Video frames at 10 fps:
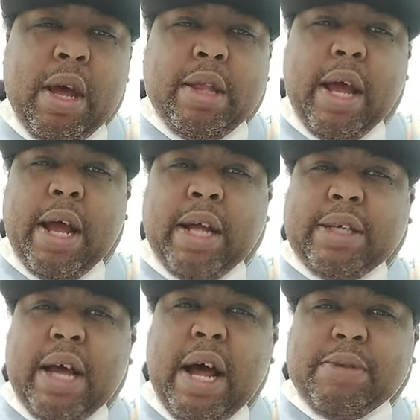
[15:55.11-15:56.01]
that at
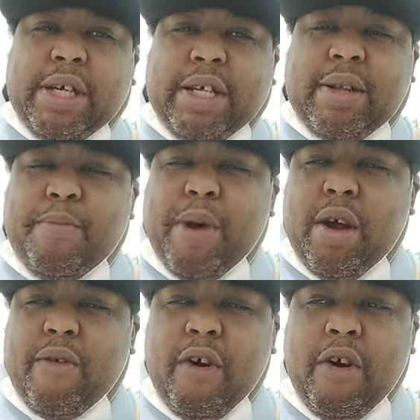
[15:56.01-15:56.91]
times it gets the better
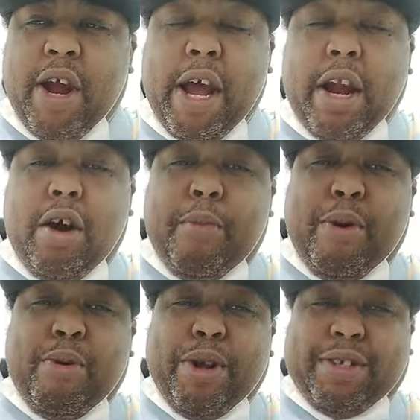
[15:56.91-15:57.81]
of her and her
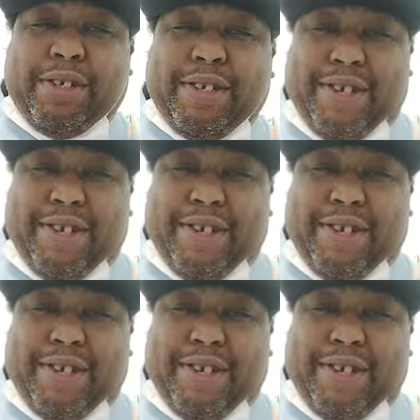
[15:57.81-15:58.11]
opponents.